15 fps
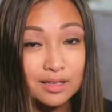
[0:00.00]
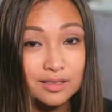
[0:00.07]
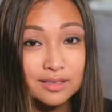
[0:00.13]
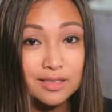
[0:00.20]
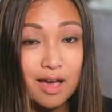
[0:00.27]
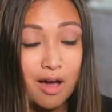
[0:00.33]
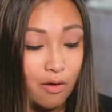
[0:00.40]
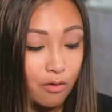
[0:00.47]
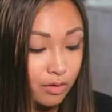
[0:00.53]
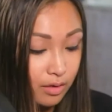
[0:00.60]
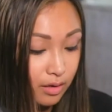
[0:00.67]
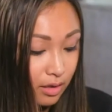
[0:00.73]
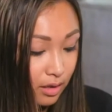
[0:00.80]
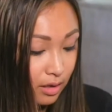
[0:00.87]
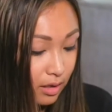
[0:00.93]
So
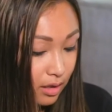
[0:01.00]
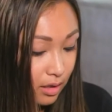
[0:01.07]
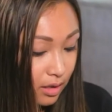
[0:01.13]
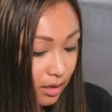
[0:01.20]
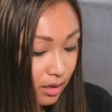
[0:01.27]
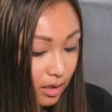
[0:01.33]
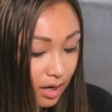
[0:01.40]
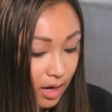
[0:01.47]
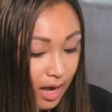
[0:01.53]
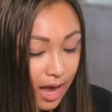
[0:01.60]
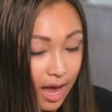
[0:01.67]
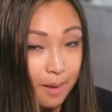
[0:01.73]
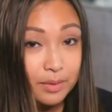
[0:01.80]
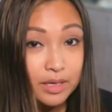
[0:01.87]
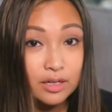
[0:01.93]

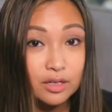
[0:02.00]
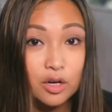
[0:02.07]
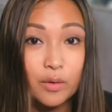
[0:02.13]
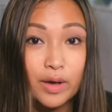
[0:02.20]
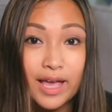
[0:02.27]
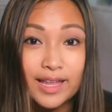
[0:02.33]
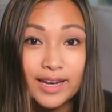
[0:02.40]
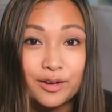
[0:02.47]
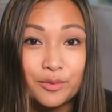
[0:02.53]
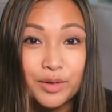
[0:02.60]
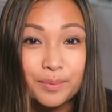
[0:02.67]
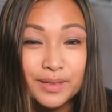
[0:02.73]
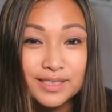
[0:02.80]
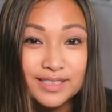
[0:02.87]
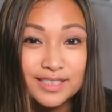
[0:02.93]
I'm gonna go ahead and
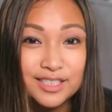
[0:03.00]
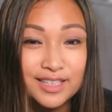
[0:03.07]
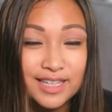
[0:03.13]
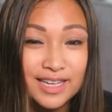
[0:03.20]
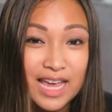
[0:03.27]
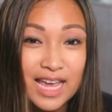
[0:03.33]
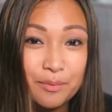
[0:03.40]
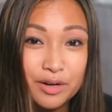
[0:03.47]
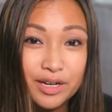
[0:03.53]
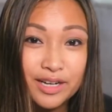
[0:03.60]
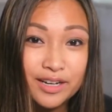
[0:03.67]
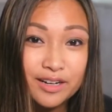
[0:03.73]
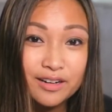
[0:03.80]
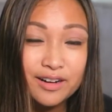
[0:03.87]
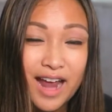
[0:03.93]
reposition the camera
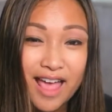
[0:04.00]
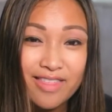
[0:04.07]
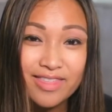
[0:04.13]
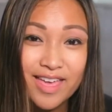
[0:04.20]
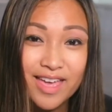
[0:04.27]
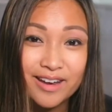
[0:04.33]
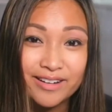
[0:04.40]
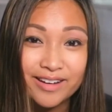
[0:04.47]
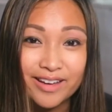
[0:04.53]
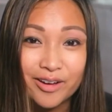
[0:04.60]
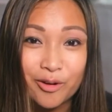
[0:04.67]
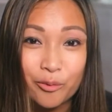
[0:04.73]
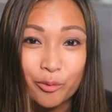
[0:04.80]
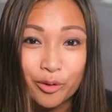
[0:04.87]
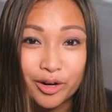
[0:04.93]
here, and then
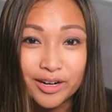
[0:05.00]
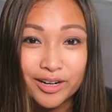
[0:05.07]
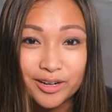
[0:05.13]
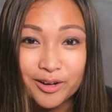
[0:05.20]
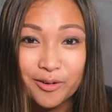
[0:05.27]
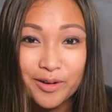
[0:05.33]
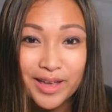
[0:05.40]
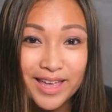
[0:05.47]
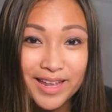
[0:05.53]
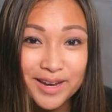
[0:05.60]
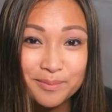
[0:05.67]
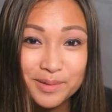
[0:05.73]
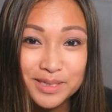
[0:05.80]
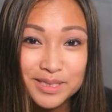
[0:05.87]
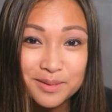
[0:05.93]
we're gonna go ahead and
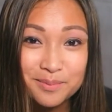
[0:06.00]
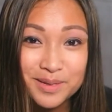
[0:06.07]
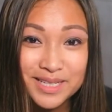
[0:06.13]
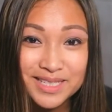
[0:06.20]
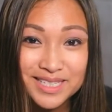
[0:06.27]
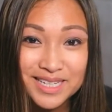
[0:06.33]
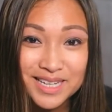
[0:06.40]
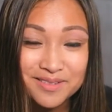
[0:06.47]
put some pins in.